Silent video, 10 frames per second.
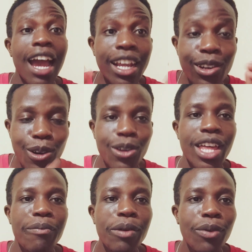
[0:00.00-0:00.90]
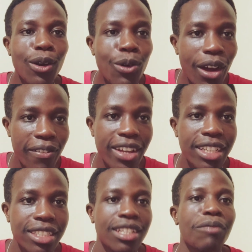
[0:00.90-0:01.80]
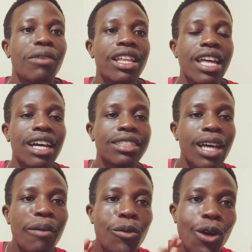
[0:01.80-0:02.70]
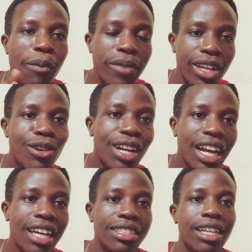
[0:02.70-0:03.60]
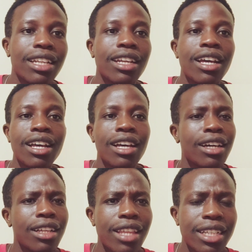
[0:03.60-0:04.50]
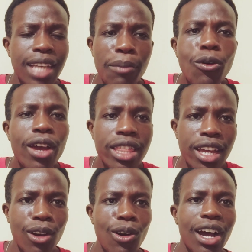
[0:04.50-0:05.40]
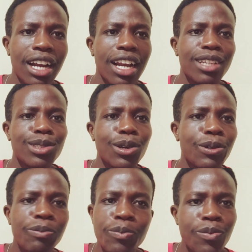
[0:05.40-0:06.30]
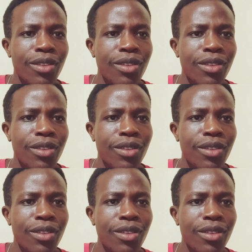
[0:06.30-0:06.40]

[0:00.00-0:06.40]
I know there are people who are rich, but there are some who are middle class and there are some who are in the lower class. So